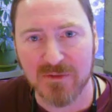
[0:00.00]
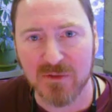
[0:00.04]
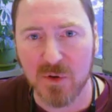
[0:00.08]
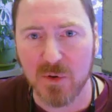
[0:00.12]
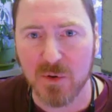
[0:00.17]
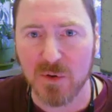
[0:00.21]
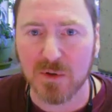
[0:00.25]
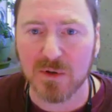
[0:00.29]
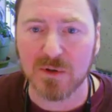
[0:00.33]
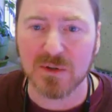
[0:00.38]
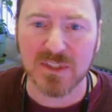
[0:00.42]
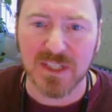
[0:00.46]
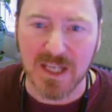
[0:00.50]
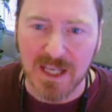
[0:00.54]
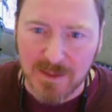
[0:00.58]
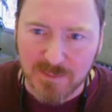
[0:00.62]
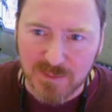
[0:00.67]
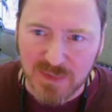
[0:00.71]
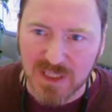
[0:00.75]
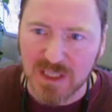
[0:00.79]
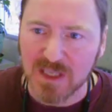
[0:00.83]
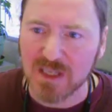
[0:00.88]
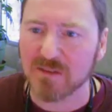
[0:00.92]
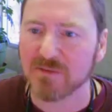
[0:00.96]
left corner,
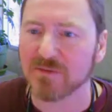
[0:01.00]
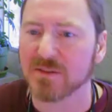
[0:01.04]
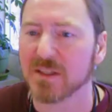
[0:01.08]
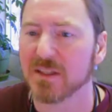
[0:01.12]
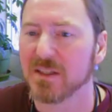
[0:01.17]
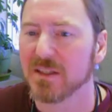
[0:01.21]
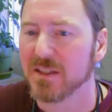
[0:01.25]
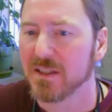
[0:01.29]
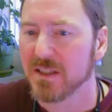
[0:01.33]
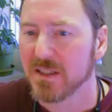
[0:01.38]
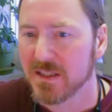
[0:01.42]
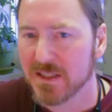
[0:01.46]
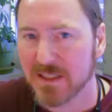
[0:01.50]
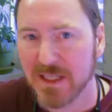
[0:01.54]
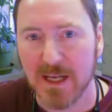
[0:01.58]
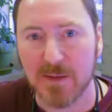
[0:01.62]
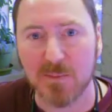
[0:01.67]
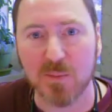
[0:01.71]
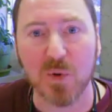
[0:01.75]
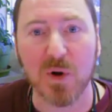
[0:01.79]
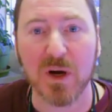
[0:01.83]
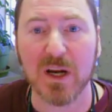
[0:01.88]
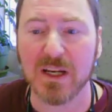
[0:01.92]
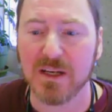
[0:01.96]
top left,
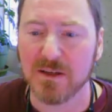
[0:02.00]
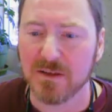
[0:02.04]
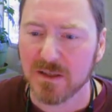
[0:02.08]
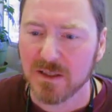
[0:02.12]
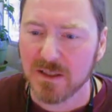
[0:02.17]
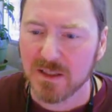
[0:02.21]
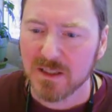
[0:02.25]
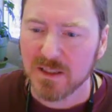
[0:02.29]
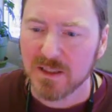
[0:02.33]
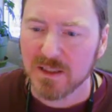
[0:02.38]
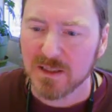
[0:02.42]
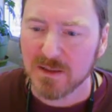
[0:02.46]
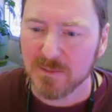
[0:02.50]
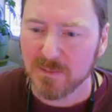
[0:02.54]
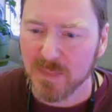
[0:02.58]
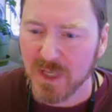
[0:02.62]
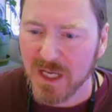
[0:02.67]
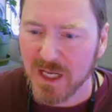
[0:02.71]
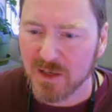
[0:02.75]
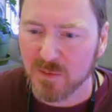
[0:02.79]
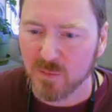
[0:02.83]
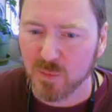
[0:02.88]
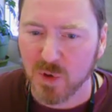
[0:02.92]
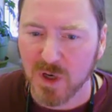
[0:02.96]
top right,
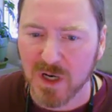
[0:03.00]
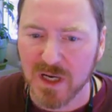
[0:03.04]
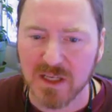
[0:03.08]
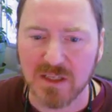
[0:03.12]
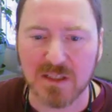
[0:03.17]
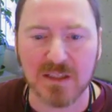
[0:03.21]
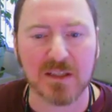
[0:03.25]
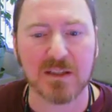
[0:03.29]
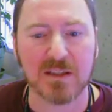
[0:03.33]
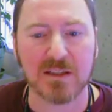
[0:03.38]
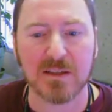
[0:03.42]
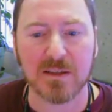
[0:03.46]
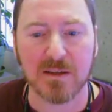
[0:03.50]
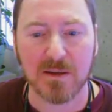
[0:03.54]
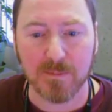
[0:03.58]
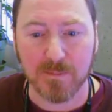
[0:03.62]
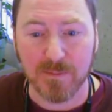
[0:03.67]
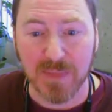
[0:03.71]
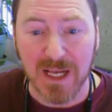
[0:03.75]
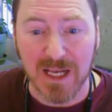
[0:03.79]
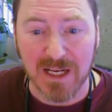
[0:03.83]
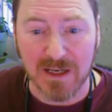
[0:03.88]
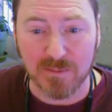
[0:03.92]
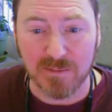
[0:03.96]
bottom right,
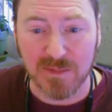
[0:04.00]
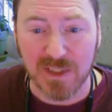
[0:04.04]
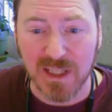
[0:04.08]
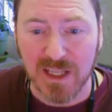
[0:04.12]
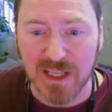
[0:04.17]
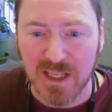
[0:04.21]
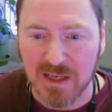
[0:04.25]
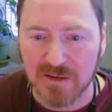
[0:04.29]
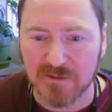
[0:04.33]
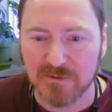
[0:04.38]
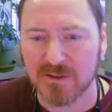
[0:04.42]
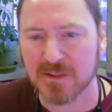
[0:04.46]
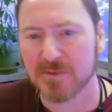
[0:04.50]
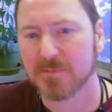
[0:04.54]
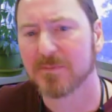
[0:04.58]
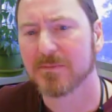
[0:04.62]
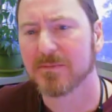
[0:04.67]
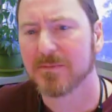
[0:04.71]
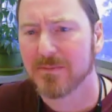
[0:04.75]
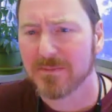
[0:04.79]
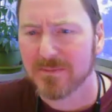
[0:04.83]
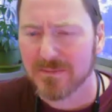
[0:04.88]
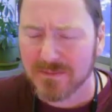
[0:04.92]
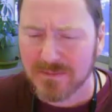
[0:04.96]
bottom left.
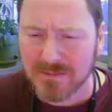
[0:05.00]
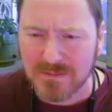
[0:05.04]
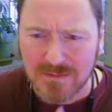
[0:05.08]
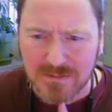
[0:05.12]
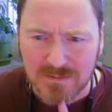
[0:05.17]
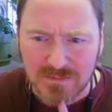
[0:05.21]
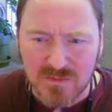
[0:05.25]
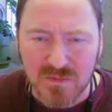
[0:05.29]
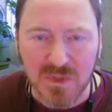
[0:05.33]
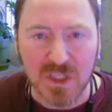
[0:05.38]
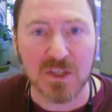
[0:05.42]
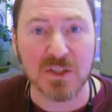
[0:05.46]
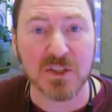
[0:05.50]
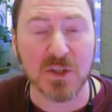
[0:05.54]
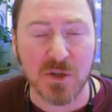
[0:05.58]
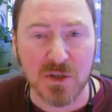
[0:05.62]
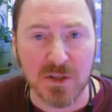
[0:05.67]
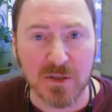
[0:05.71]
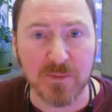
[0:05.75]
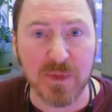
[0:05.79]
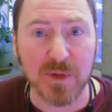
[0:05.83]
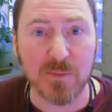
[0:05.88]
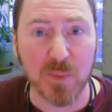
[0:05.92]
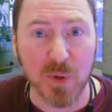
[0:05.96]
So you
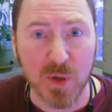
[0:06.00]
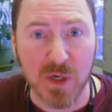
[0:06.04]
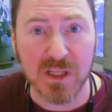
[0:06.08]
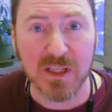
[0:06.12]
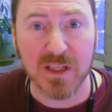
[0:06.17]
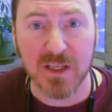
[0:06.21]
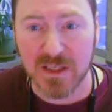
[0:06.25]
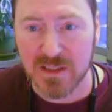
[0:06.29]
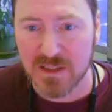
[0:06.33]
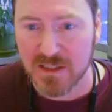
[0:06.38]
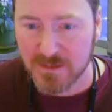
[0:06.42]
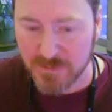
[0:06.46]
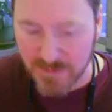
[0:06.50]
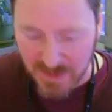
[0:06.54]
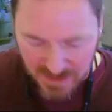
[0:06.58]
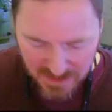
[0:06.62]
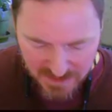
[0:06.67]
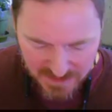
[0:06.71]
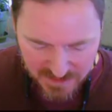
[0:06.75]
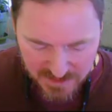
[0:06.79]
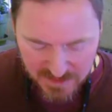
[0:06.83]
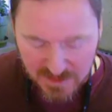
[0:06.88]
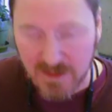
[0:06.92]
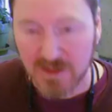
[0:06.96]
can be pretty
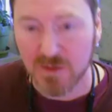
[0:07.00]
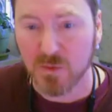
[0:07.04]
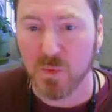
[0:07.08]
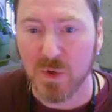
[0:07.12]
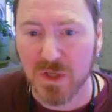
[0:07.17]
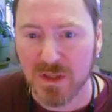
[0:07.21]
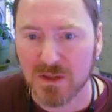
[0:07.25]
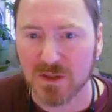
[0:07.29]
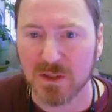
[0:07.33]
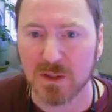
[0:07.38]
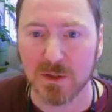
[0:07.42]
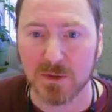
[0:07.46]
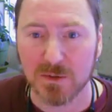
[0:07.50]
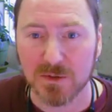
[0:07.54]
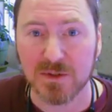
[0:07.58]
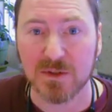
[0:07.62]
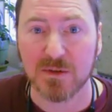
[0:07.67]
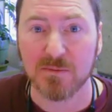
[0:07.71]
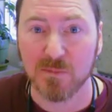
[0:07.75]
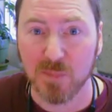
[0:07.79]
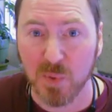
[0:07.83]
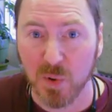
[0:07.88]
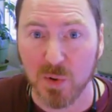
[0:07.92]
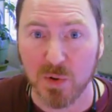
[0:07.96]
customized with those
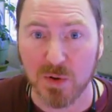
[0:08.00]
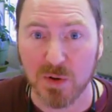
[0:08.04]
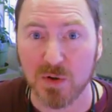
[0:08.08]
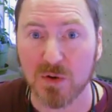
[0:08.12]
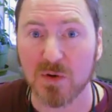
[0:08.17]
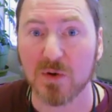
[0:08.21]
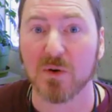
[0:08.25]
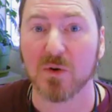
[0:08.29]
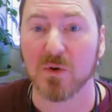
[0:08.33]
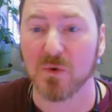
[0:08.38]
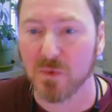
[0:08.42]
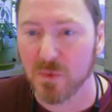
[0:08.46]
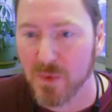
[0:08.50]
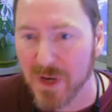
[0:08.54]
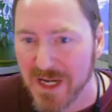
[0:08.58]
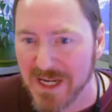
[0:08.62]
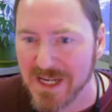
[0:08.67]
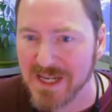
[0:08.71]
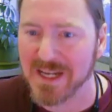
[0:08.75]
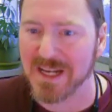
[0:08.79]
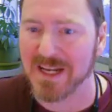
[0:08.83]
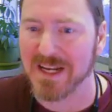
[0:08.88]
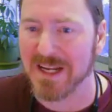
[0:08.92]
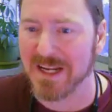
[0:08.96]
border
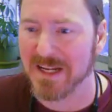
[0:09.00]
radii.